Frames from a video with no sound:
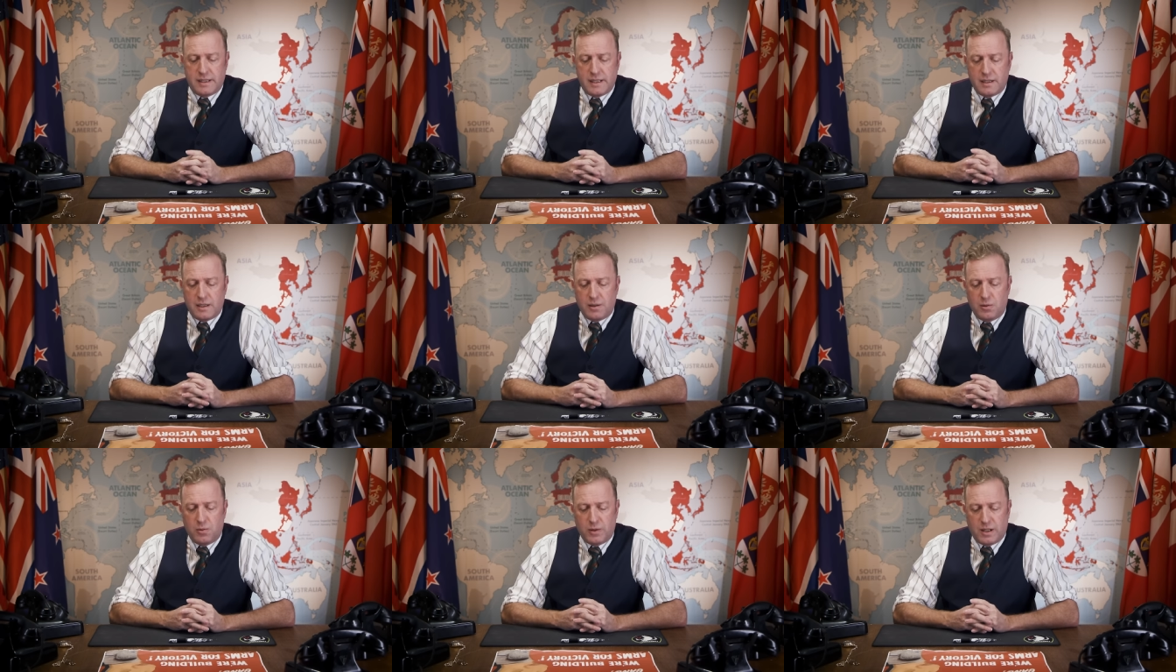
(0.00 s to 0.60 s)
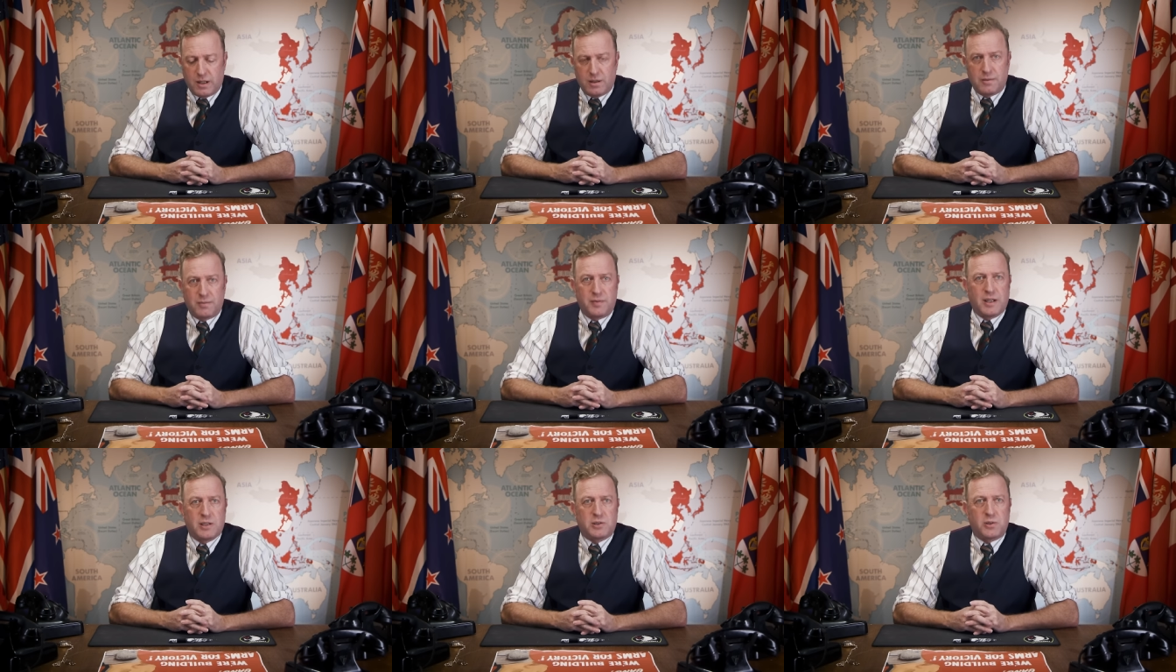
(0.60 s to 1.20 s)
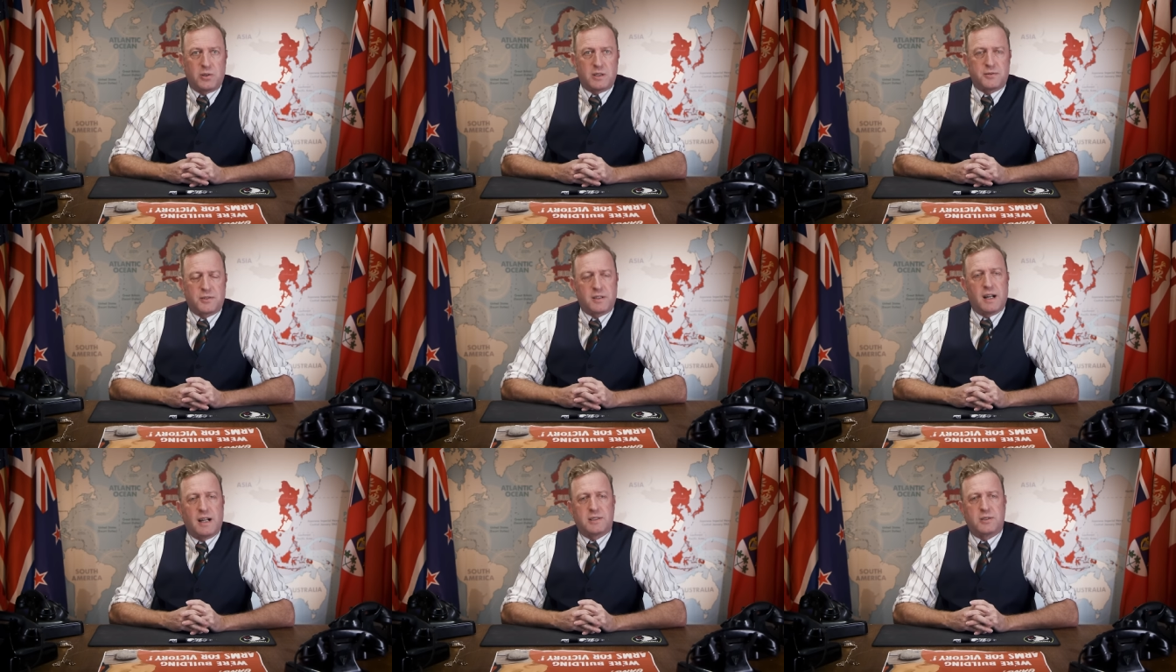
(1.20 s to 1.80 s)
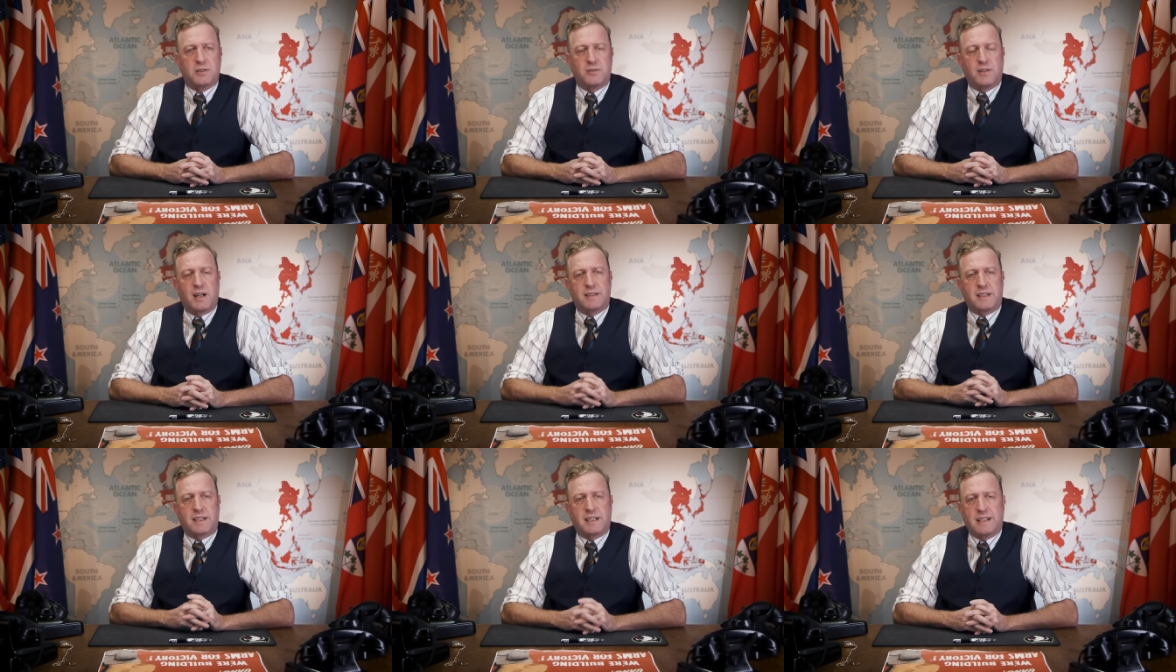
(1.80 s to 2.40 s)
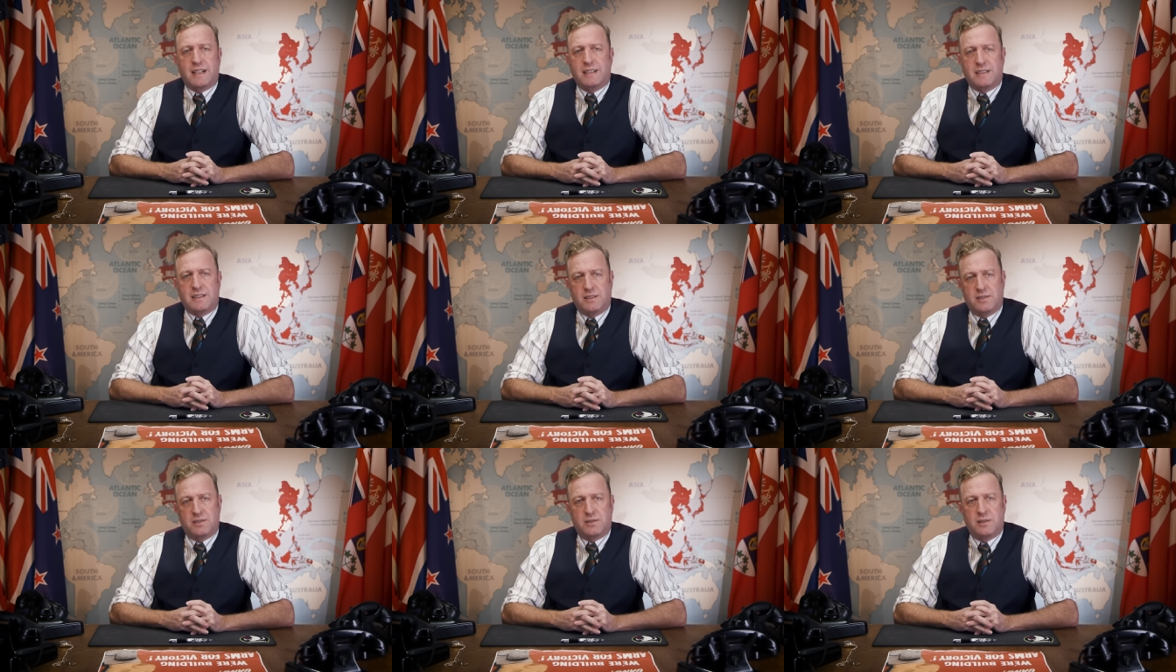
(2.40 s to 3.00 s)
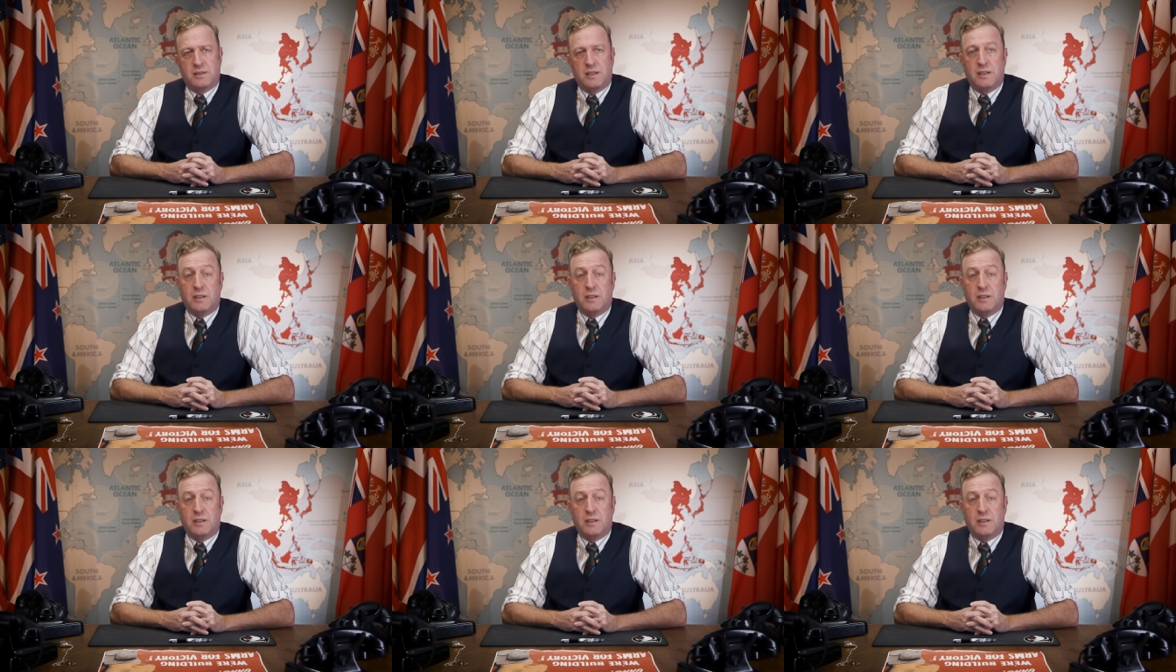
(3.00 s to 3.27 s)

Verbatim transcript: Yeah, well, they sort of forgot to invite the Canadians,